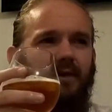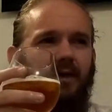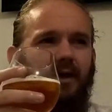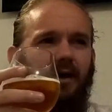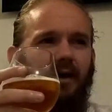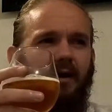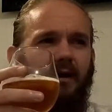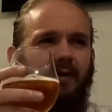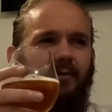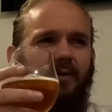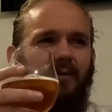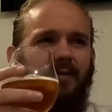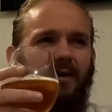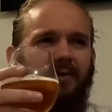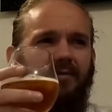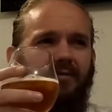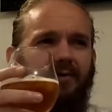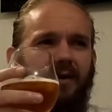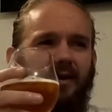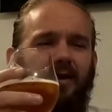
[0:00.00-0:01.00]
uh, a wee
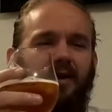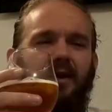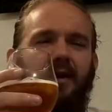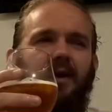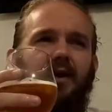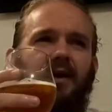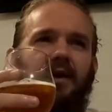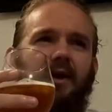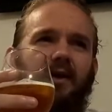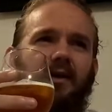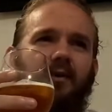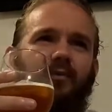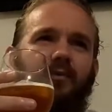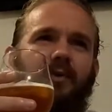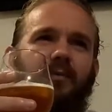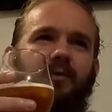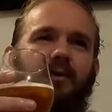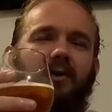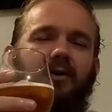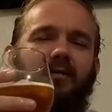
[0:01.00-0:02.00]
bit of fig and a
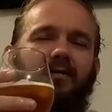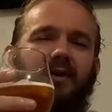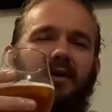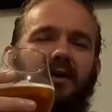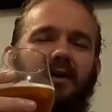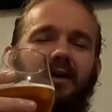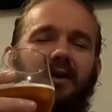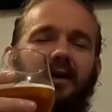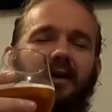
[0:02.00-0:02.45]
wee bit of a